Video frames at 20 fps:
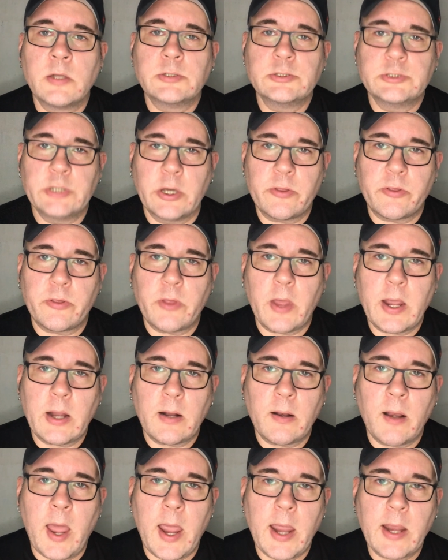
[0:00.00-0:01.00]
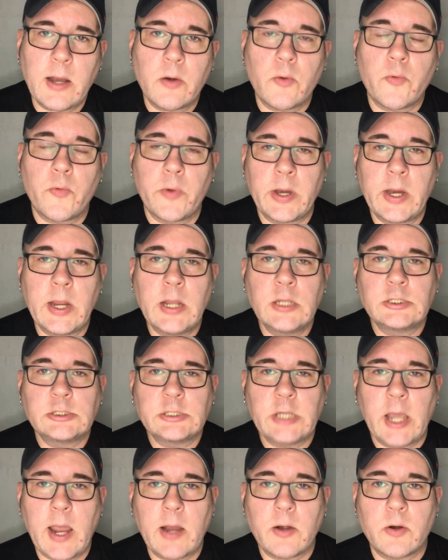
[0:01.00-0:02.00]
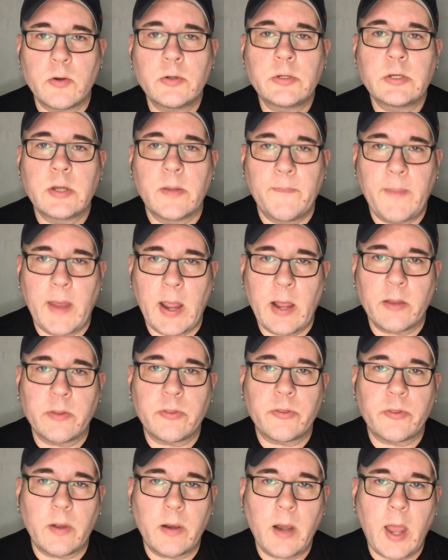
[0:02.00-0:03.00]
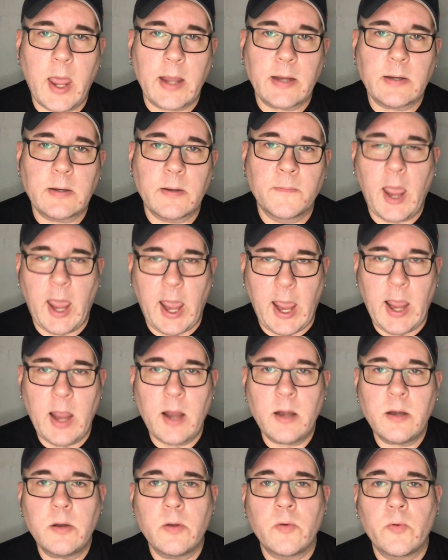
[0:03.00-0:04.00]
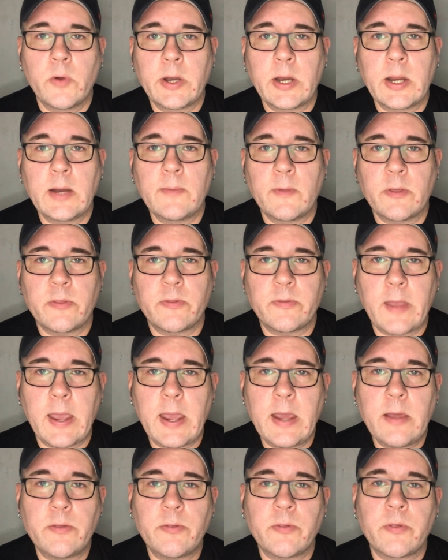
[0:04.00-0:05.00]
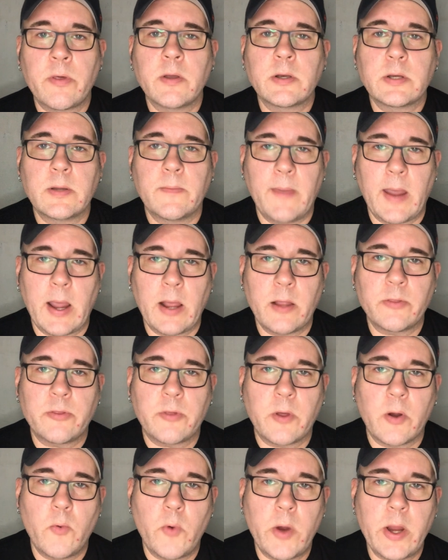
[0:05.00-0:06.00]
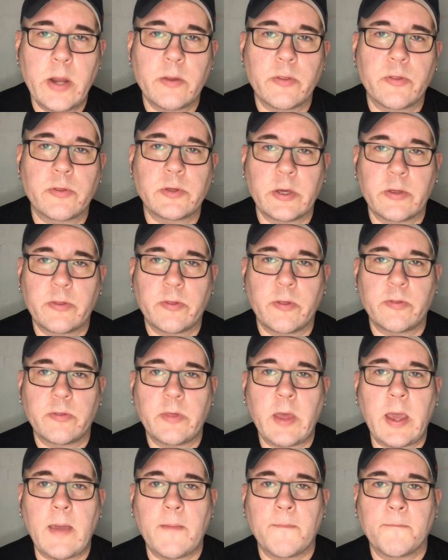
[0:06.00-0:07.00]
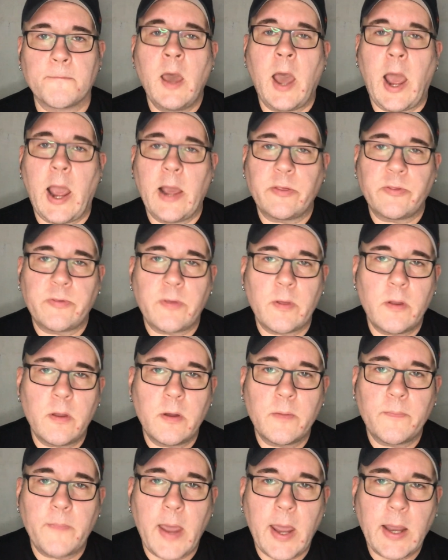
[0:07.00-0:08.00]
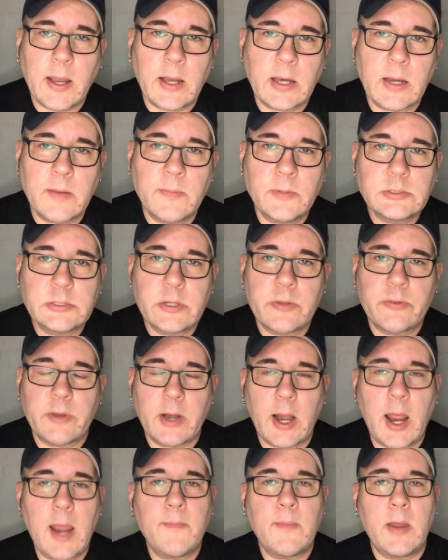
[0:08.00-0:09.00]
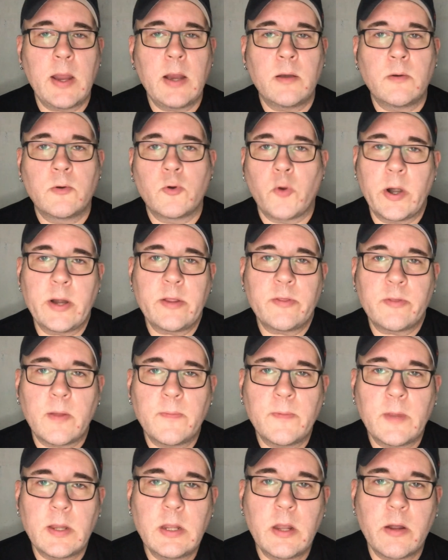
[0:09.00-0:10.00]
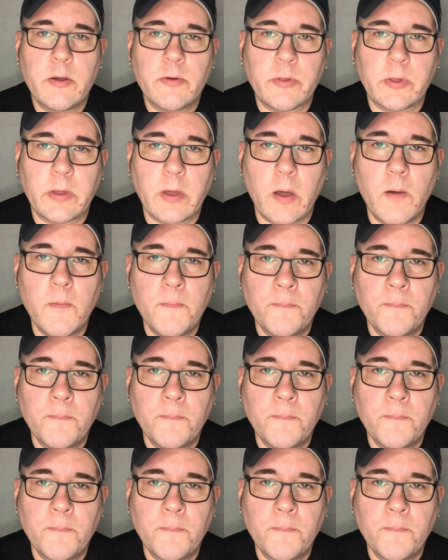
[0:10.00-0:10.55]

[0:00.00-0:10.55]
Just like light, we need shadow to balance the light, and we need mistakes to balance our wins just the same. I still look back at images that I made 20-something years ago,